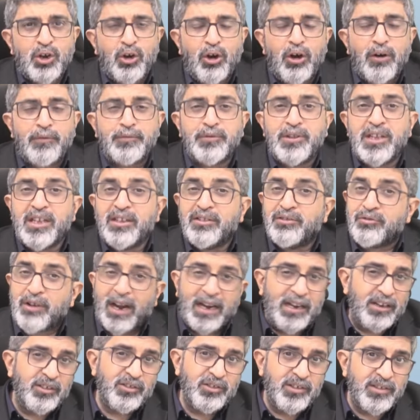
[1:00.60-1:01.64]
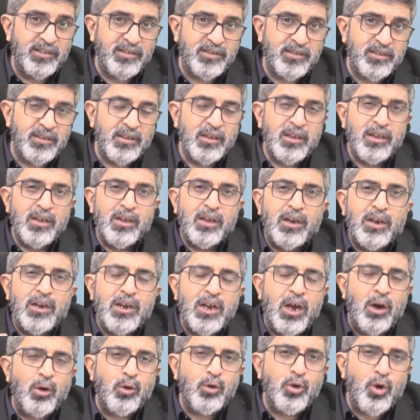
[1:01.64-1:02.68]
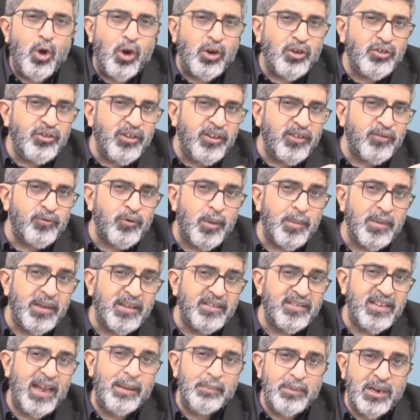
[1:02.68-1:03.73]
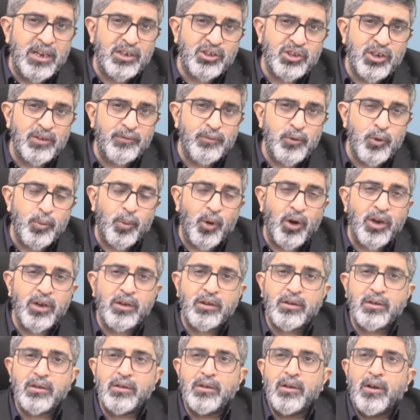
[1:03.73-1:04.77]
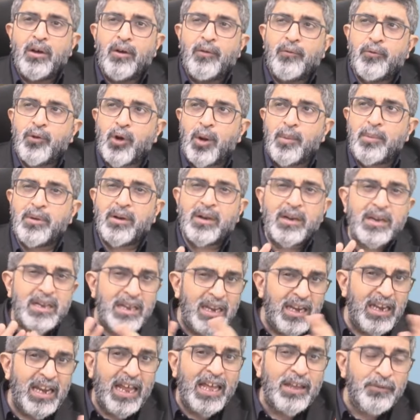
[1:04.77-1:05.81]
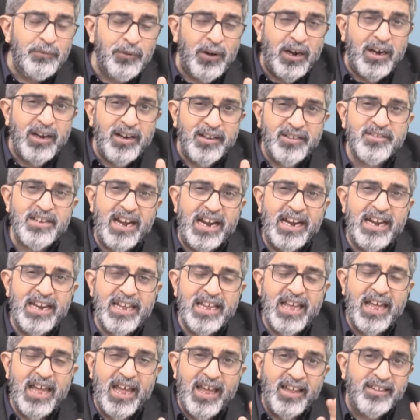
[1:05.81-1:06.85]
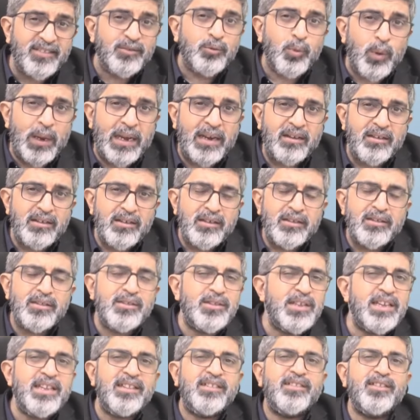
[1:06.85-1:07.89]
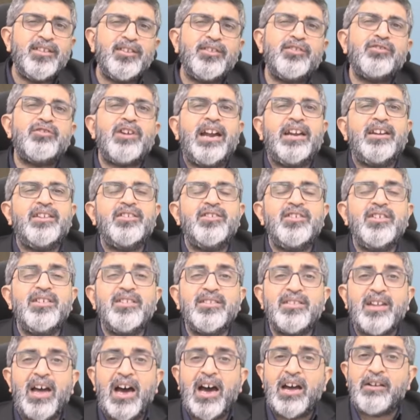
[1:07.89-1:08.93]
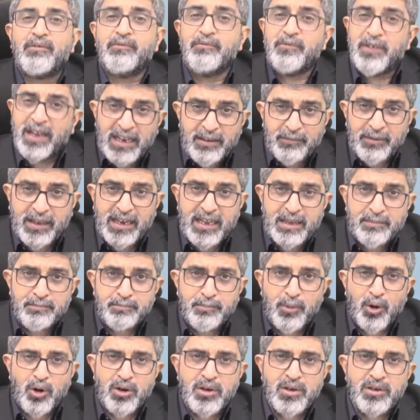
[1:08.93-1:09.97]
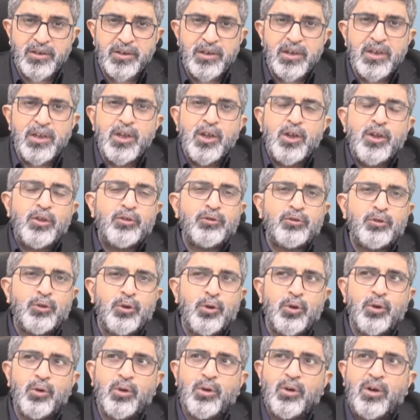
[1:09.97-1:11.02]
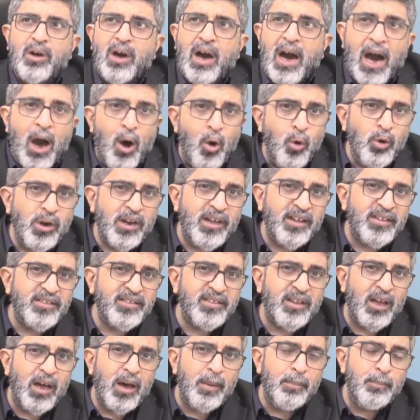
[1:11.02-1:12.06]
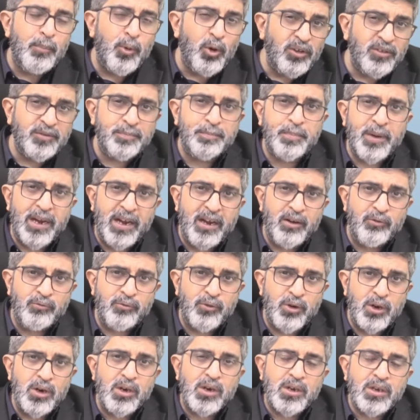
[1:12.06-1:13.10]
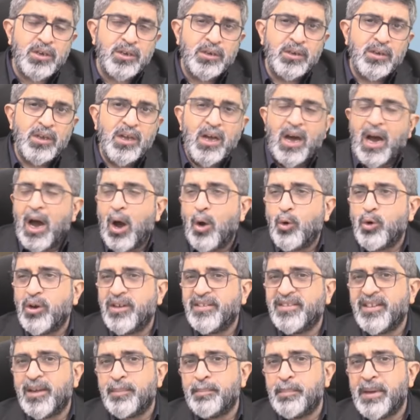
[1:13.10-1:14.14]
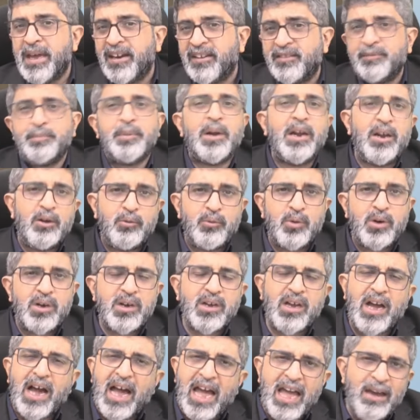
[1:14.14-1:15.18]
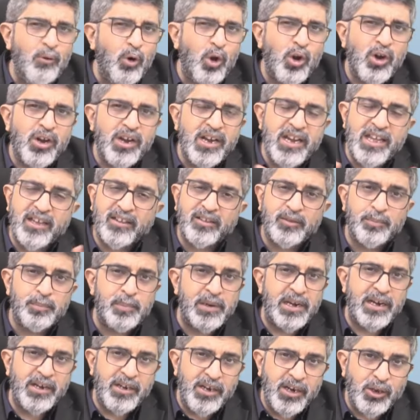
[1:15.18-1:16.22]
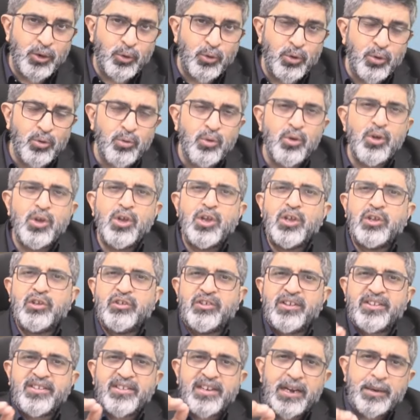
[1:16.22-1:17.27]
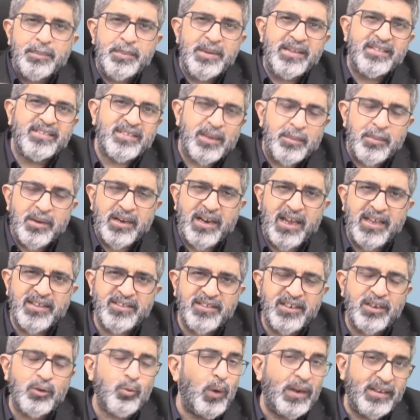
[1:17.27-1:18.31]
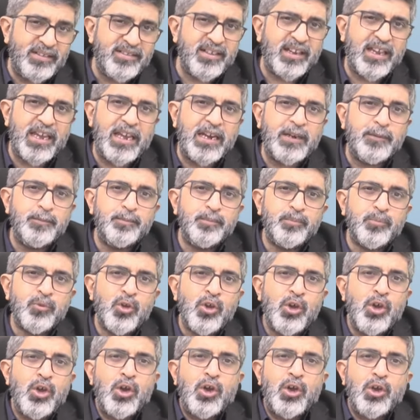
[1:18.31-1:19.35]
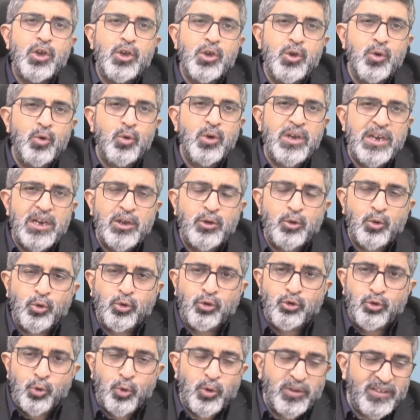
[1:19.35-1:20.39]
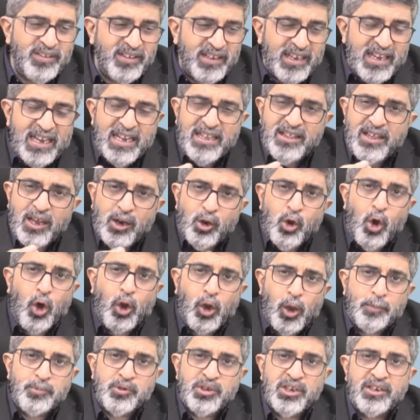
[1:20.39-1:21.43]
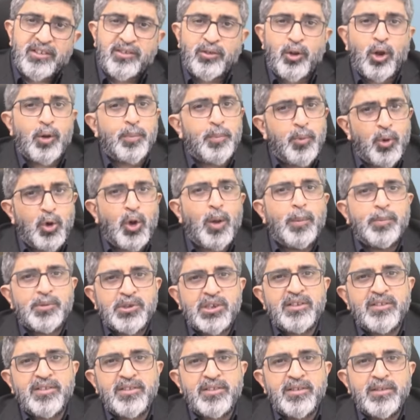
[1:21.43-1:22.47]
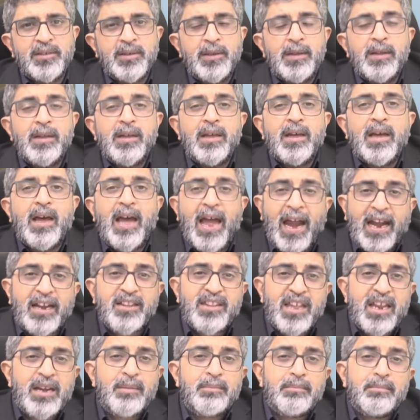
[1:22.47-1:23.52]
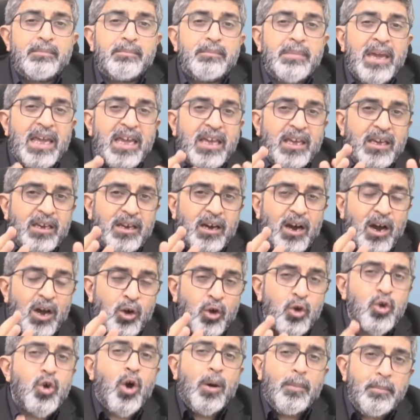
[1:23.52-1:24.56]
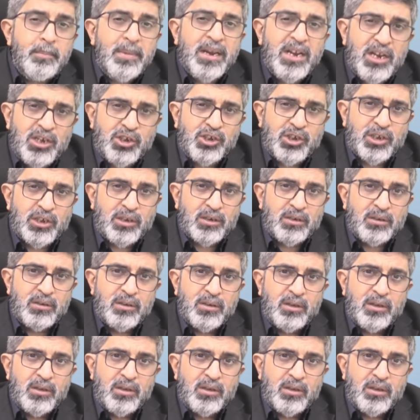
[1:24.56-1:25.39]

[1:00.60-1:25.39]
of these strategies. Now, not just from examination viewpoint, from real life understanding as well, these strategies are very, very important. So, how does a bull spread work? How does a bear spread work? I have already explained it to you. Just let me summarize it once again. You need to choose either call options or put options and then make a combination